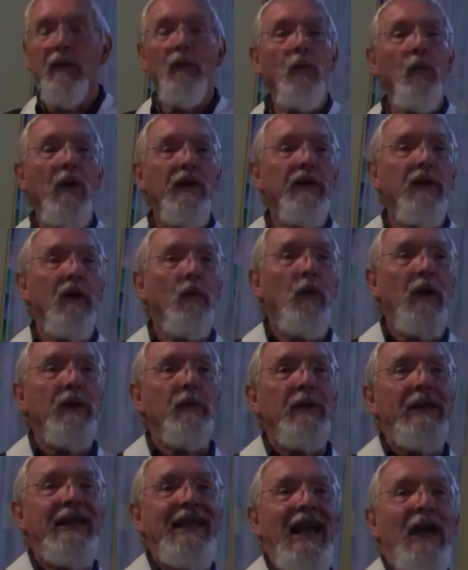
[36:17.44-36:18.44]
whether
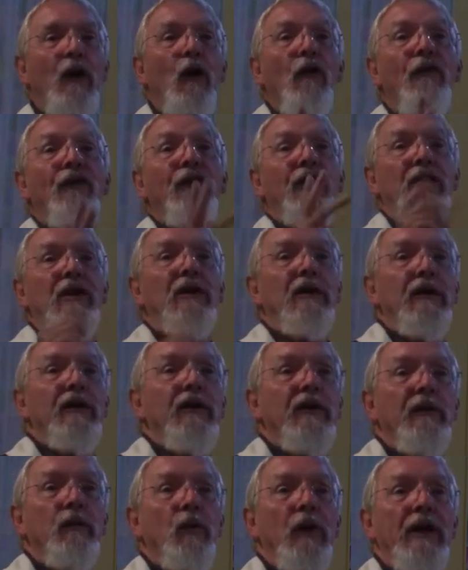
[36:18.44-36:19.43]
we get off
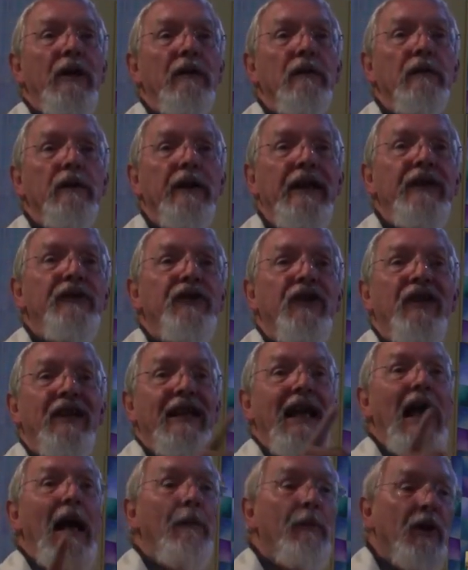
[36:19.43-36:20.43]
the wheel, into the
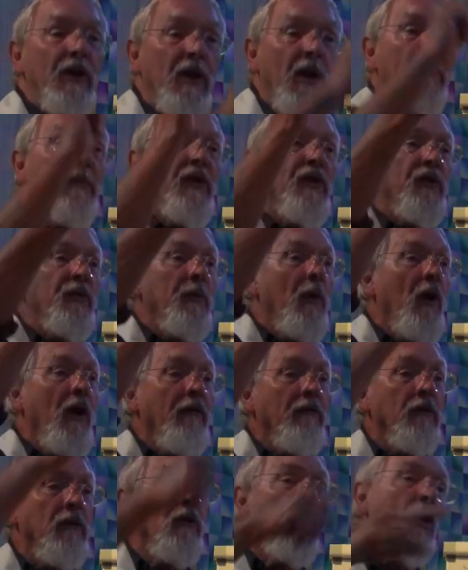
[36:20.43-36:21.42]
gap and up the
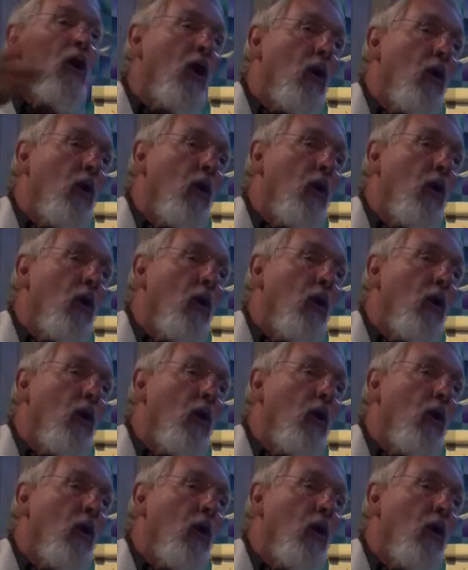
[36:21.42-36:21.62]
spiral,